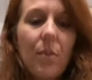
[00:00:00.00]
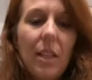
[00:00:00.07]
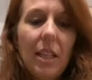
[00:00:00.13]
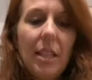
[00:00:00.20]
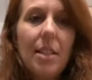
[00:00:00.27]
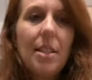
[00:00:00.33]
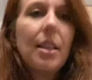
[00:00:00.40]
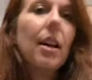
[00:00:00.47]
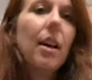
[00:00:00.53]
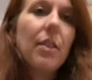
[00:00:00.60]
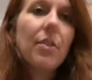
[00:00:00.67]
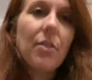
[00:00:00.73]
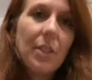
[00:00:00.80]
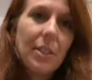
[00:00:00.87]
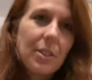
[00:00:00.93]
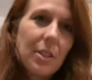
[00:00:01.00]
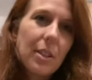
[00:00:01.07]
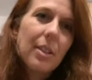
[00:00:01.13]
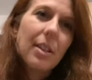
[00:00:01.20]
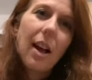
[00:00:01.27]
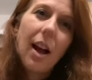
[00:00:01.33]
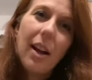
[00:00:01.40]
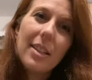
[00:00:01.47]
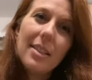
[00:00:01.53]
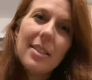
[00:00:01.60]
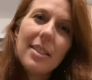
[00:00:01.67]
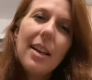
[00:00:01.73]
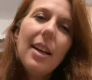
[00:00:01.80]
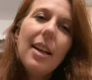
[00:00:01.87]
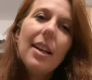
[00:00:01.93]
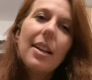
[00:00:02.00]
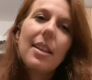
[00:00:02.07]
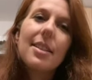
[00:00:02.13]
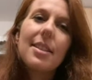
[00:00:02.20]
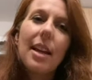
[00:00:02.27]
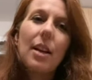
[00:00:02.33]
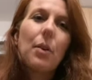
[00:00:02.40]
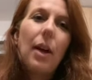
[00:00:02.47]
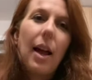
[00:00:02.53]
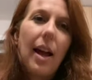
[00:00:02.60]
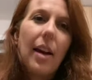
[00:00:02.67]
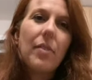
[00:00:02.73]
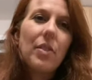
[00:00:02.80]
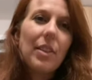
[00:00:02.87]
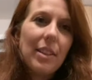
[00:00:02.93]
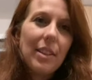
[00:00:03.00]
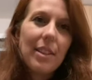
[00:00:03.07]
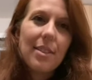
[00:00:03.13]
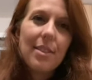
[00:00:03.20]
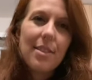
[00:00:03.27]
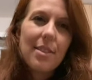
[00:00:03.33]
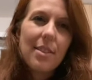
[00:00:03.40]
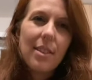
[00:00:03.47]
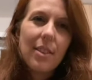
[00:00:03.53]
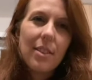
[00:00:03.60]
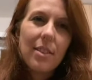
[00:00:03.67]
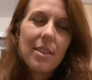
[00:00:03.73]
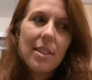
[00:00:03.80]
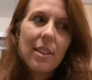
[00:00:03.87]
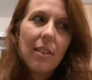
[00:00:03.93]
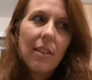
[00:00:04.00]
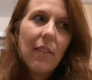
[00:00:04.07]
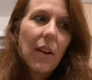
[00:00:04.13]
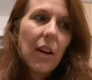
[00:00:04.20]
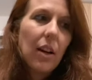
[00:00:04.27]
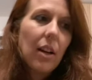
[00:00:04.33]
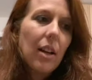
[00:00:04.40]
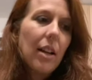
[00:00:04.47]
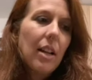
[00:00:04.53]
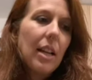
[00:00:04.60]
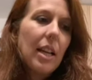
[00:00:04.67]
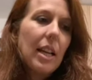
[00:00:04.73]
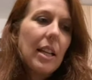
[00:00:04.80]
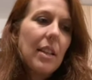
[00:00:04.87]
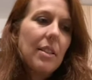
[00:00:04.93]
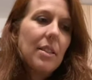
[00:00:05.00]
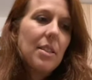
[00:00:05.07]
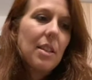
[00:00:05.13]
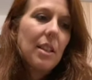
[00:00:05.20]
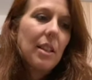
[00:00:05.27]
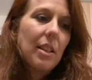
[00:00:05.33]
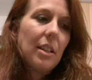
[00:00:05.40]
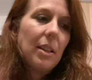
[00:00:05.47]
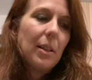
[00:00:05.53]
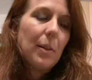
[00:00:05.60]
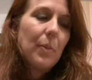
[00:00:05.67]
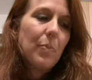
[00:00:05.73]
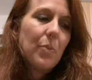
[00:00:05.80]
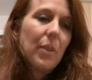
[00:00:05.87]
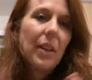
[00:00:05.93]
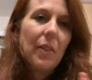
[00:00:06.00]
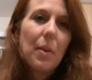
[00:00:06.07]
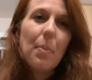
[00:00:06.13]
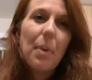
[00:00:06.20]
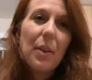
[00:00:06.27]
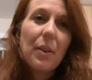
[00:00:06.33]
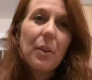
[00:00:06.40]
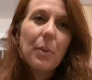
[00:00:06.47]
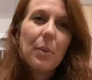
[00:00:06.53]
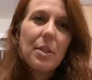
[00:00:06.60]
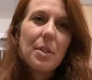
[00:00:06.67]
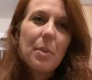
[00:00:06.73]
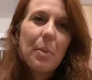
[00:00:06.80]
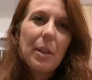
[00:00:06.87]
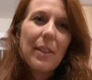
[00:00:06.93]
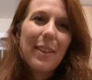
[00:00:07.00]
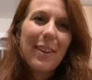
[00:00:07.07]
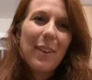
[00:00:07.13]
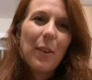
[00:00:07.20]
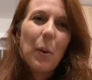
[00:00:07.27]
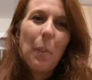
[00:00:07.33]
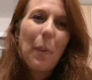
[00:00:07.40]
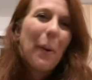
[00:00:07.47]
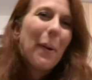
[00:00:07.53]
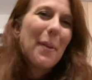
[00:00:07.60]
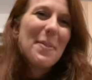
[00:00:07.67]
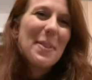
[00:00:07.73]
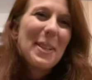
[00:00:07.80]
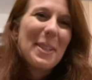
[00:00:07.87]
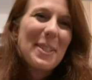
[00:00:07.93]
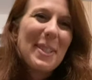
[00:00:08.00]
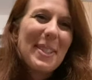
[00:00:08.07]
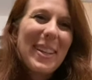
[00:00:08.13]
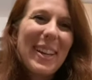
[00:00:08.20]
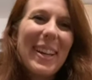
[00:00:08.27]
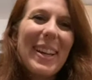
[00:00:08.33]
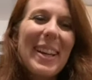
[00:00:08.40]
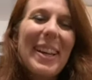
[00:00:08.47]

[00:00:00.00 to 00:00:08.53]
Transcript: it's the unfiltered kind, because that'll have the yeast still in there, and the like the mother will still be in there, or part of it, I should say.